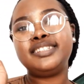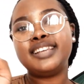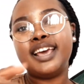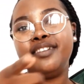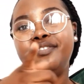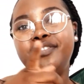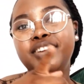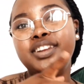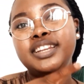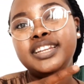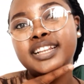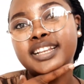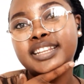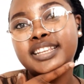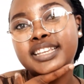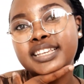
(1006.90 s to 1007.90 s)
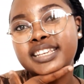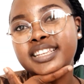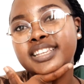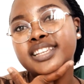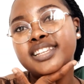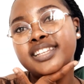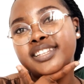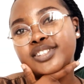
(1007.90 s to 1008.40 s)

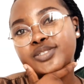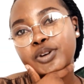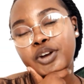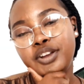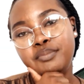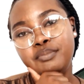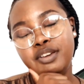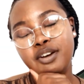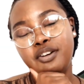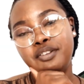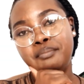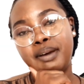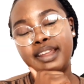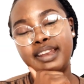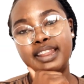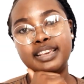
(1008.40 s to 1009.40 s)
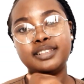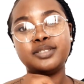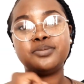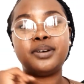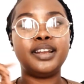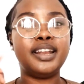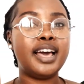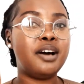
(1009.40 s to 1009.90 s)
Definitely join me on my
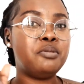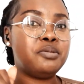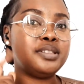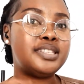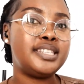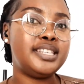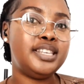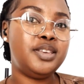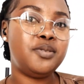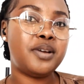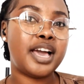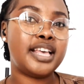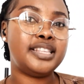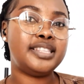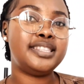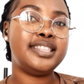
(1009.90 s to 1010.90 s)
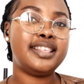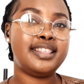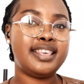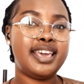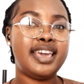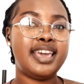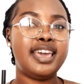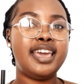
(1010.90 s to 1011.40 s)
next one. I will see you guys
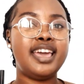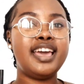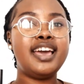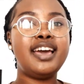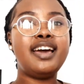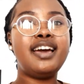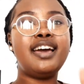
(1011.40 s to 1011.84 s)
there.